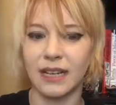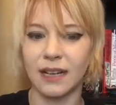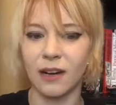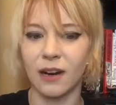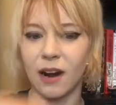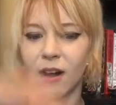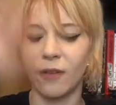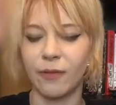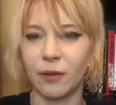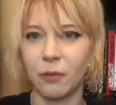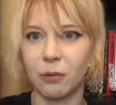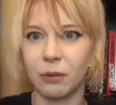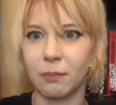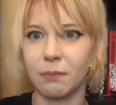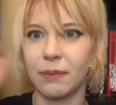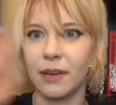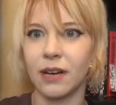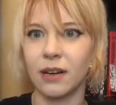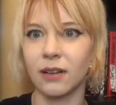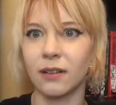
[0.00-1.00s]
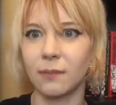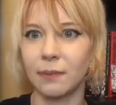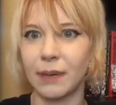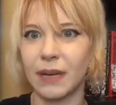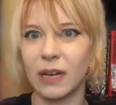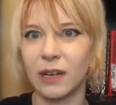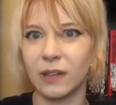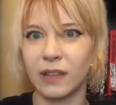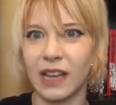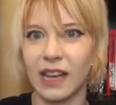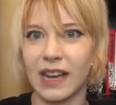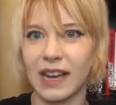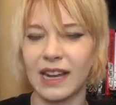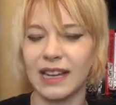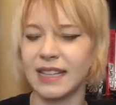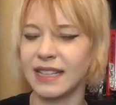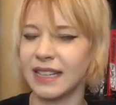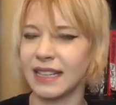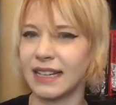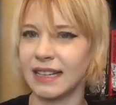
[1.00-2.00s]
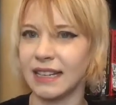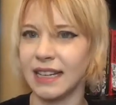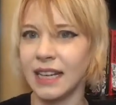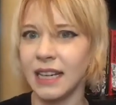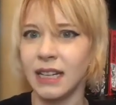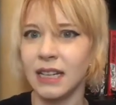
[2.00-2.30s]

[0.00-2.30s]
it over with bigger and bigger lines, and